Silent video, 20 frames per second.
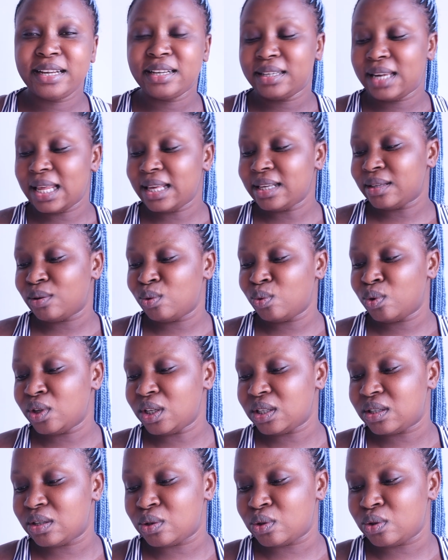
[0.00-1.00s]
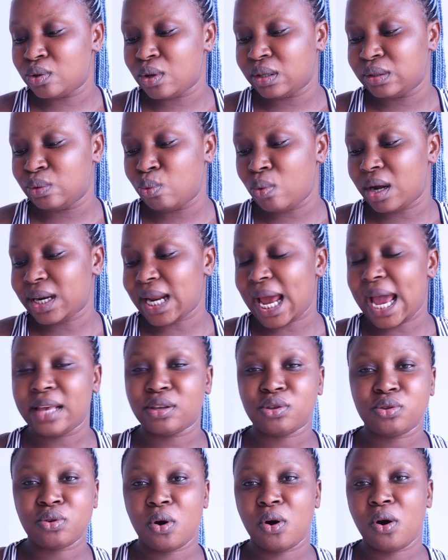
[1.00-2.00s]
This is what I
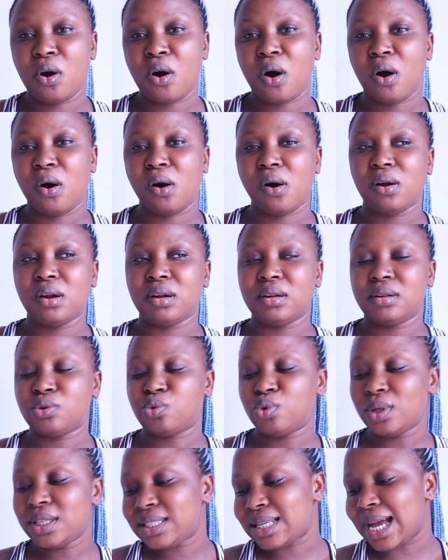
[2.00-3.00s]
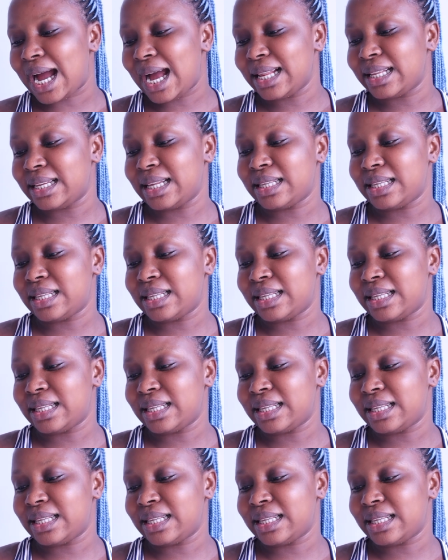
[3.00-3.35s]
saw on Twitter.